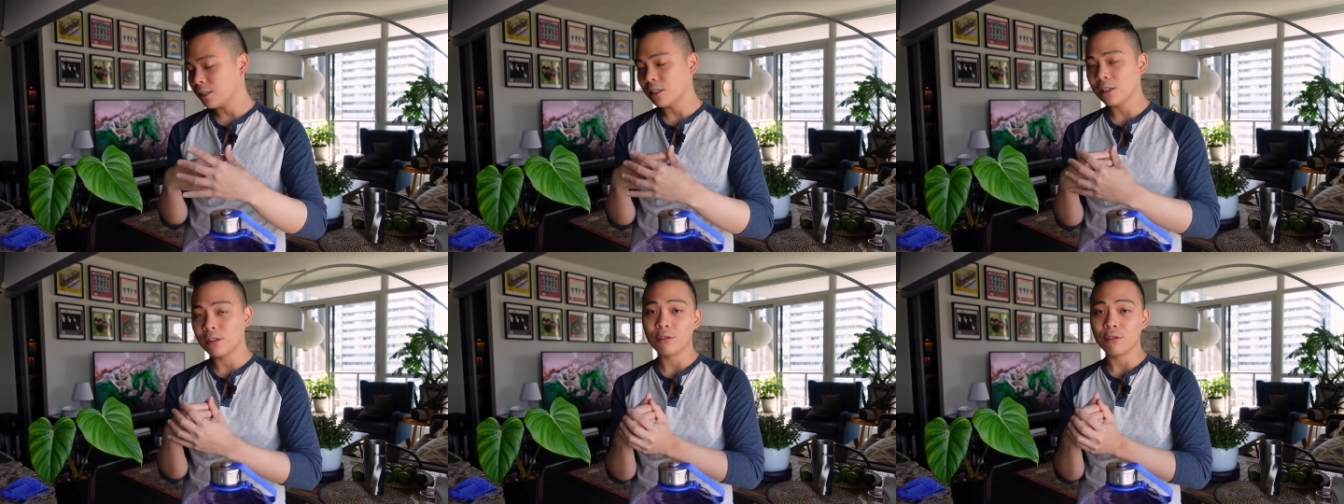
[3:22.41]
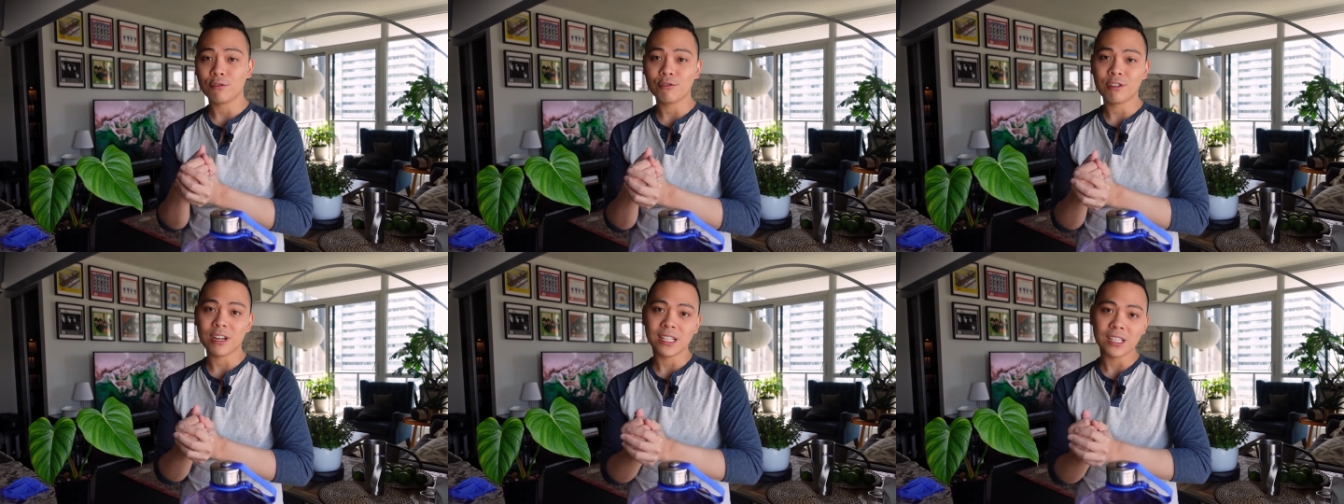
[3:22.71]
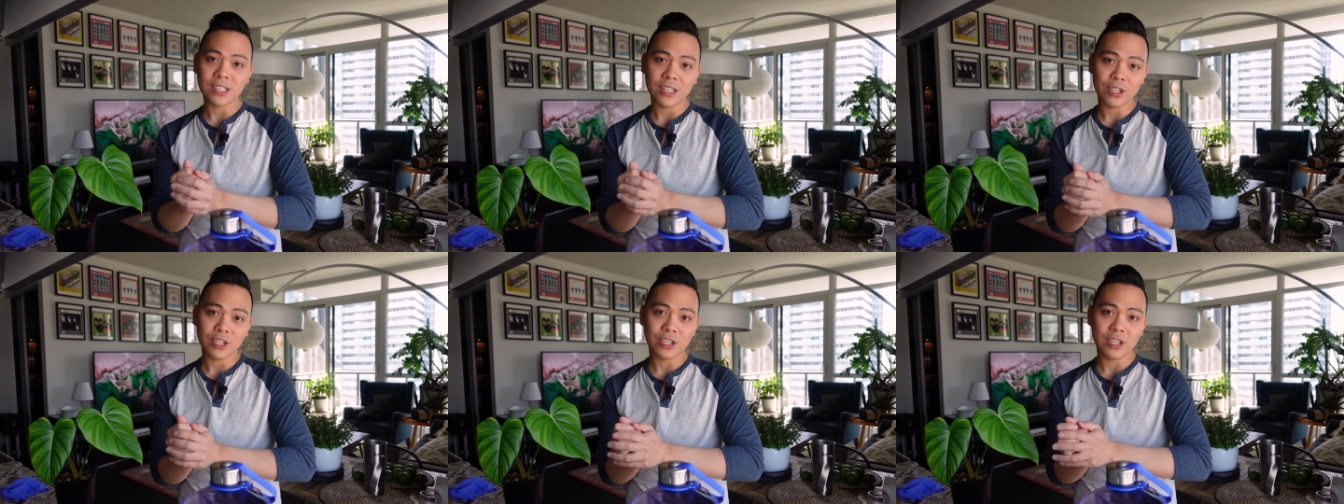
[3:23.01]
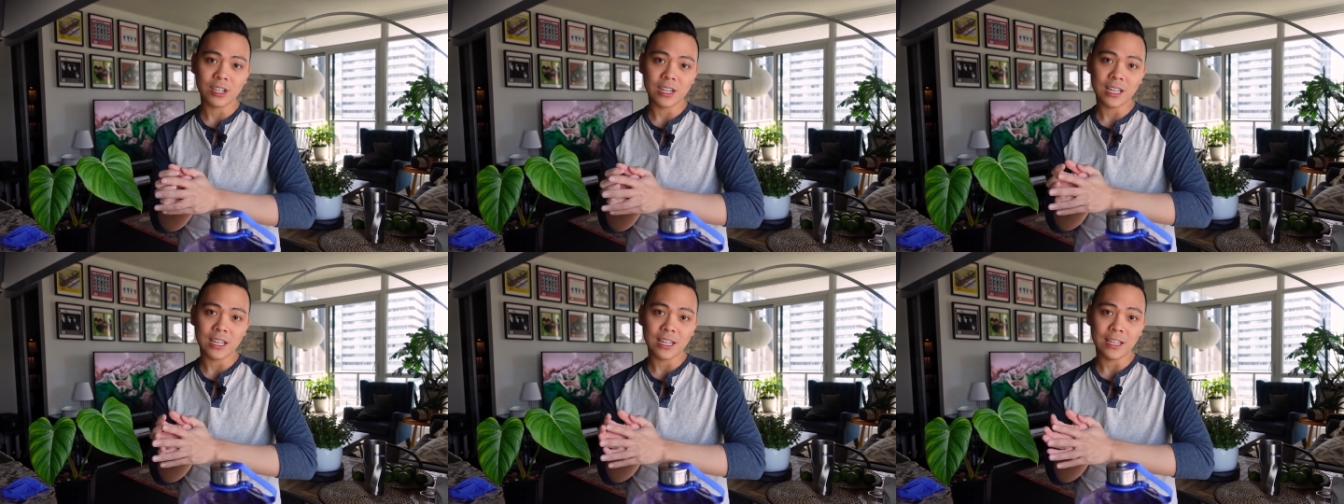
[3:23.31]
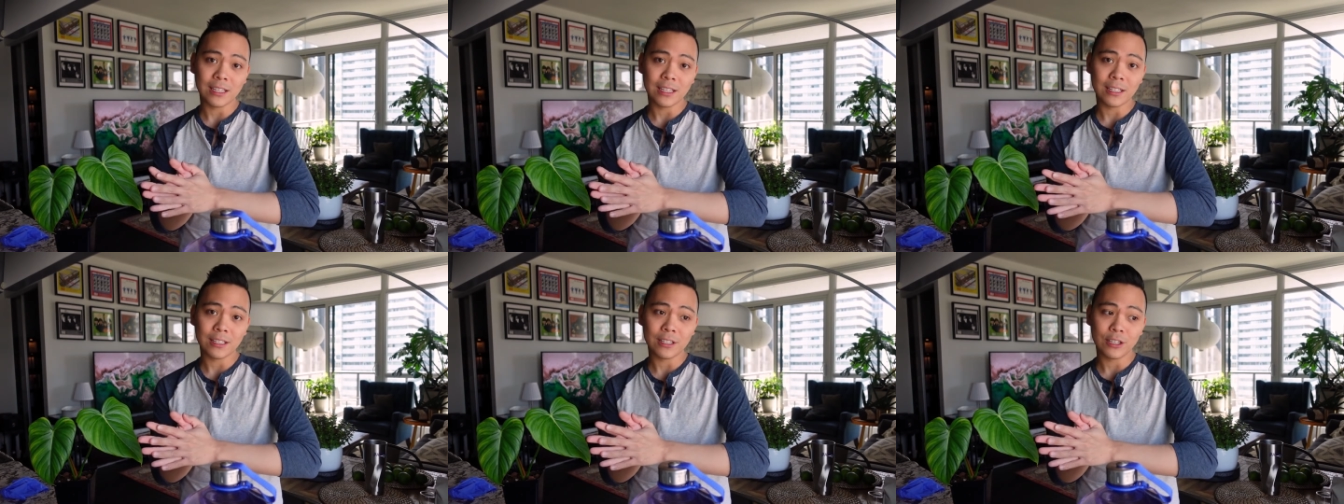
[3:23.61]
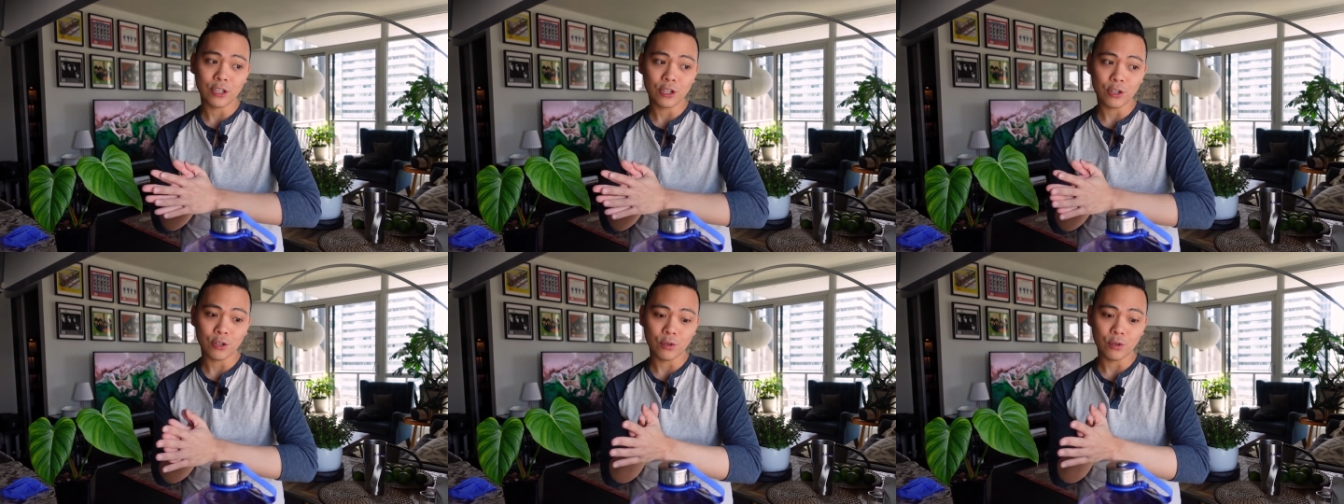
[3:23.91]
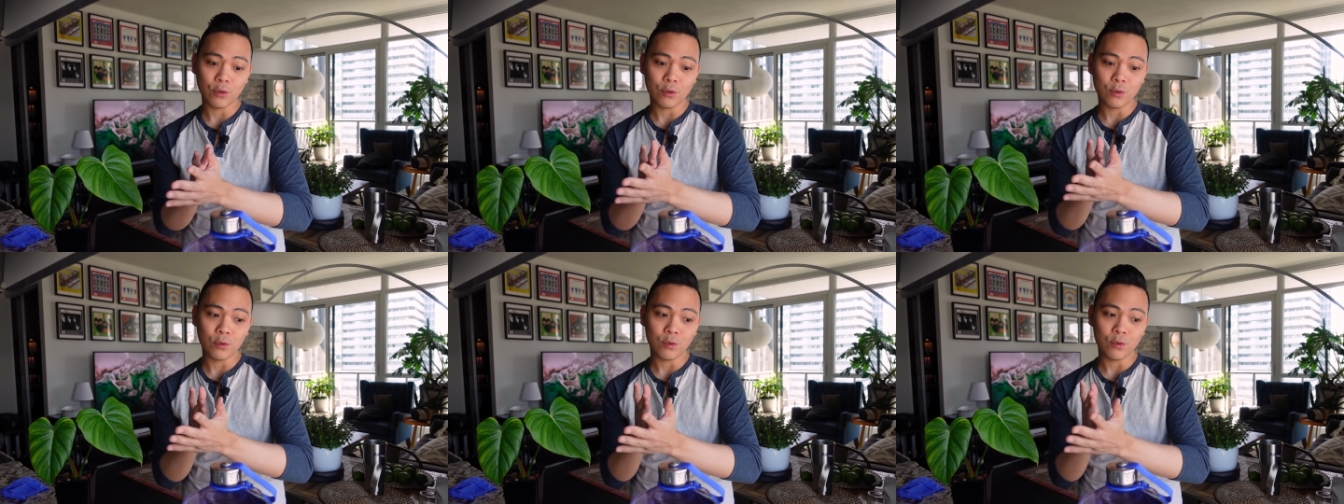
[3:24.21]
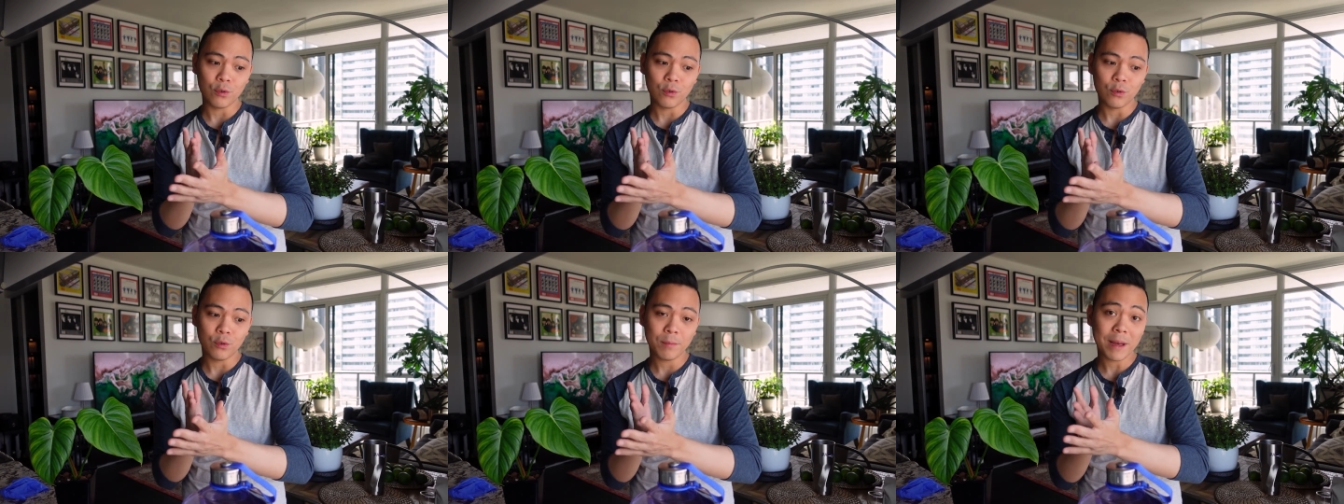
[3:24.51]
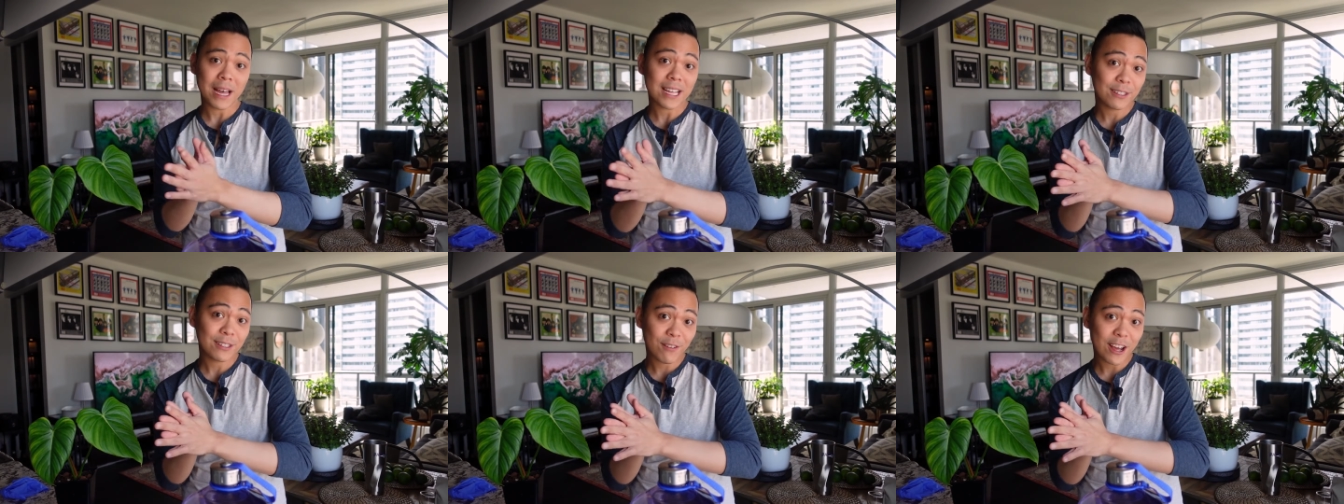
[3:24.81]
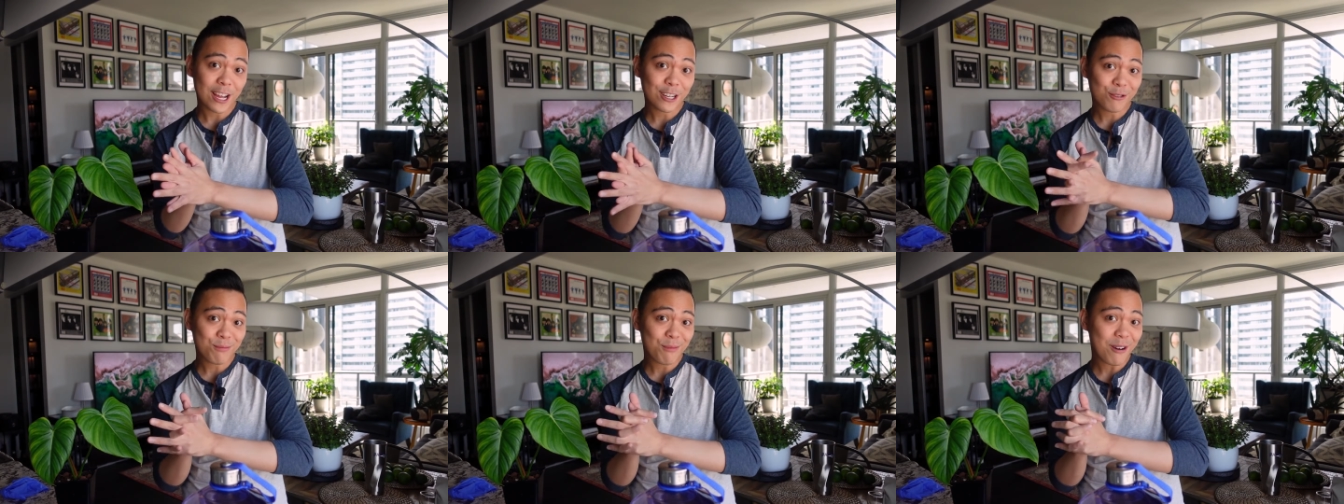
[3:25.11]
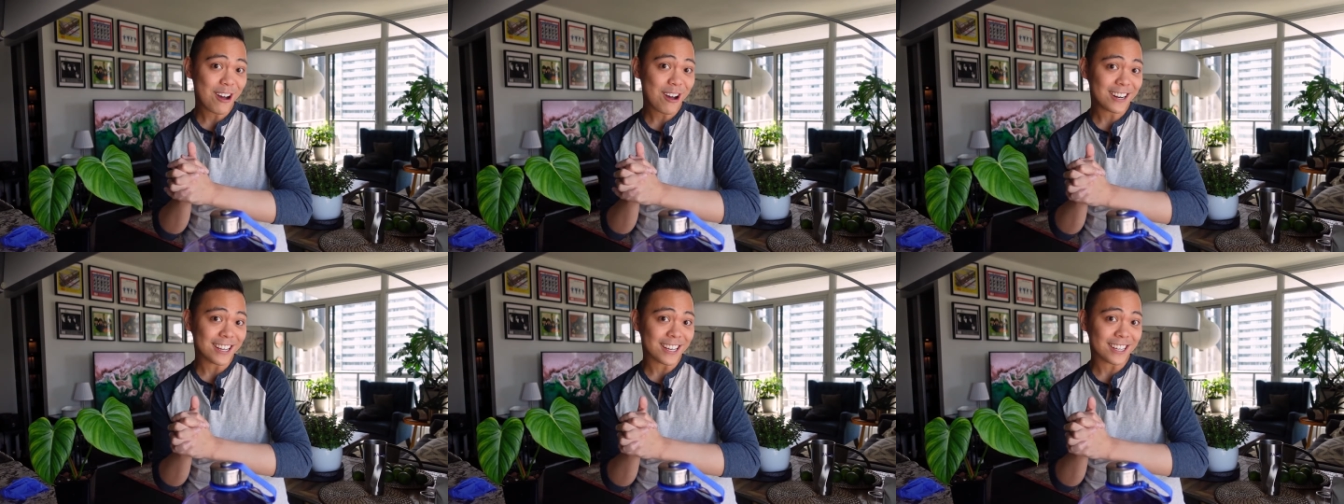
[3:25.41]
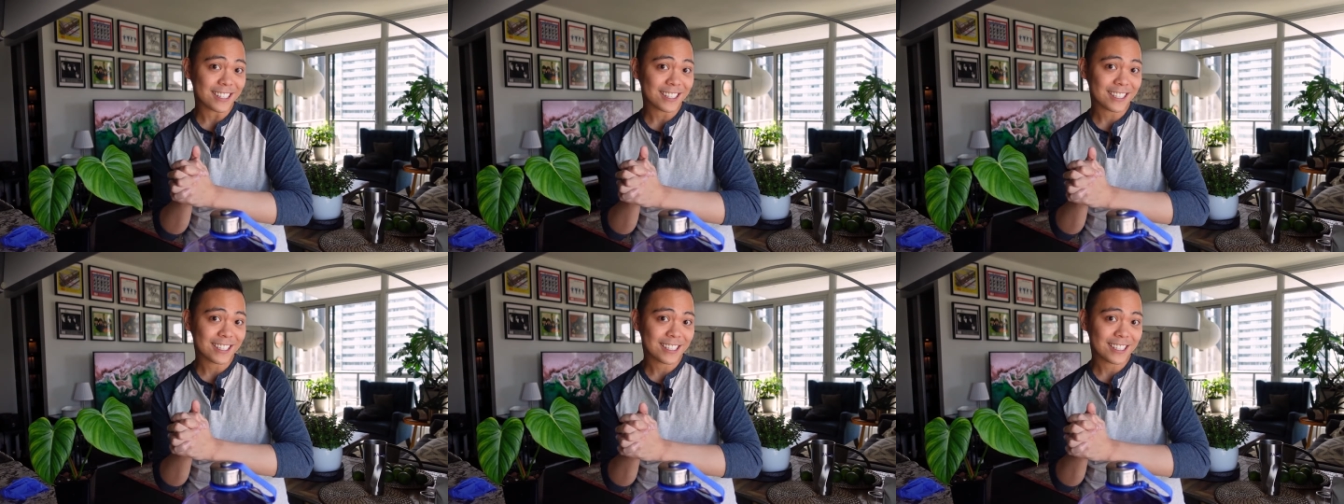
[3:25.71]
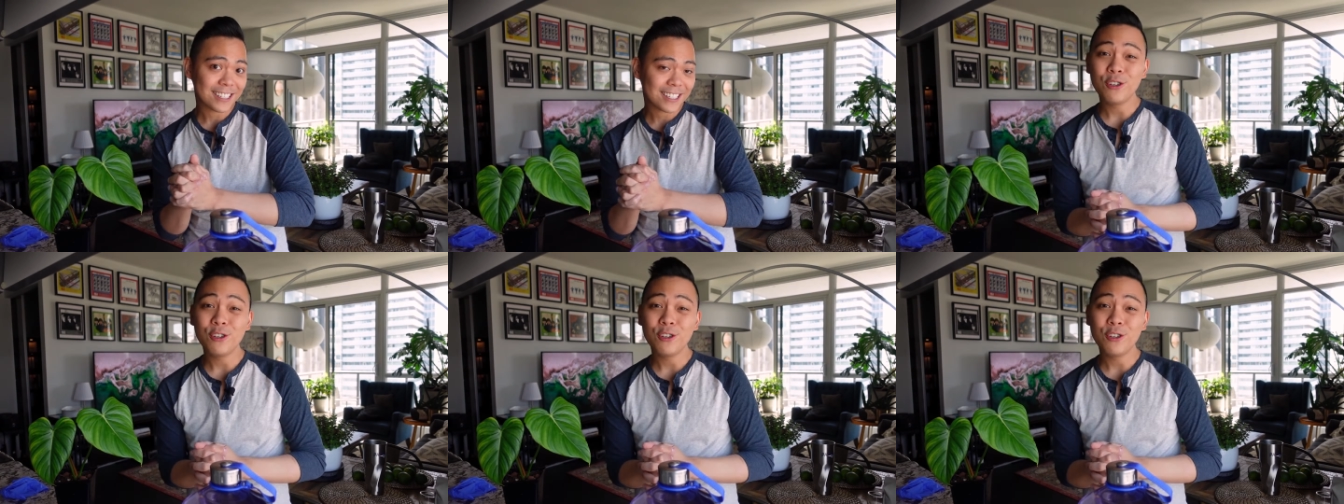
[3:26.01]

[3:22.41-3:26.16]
to transition it into passive hydroponics.